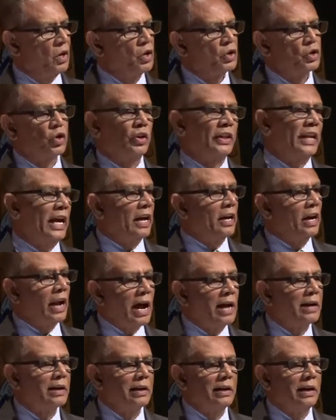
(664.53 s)
So they are
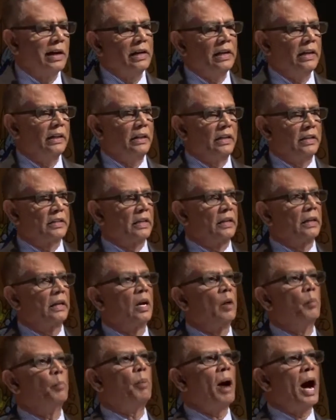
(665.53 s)
not learning this
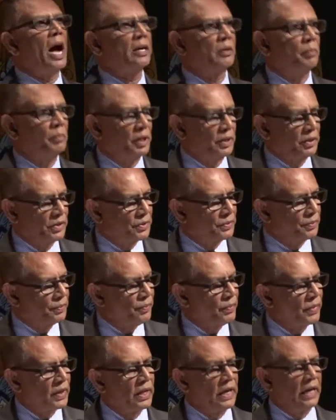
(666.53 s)
in compartments.
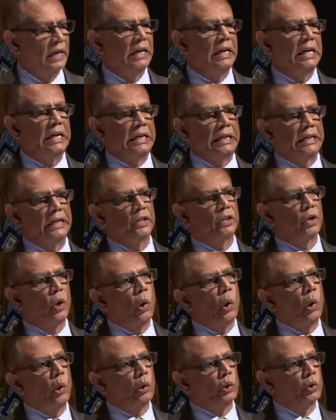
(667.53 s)
They are learning it
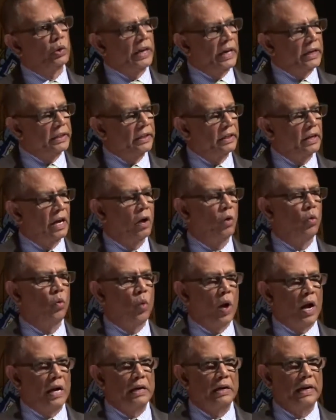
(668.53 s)
all together, how
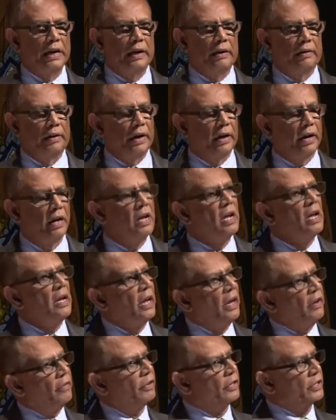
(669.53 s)
one area
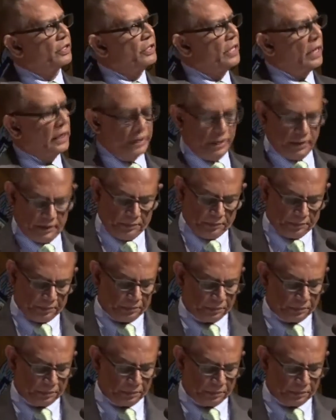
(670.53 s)
affects the other.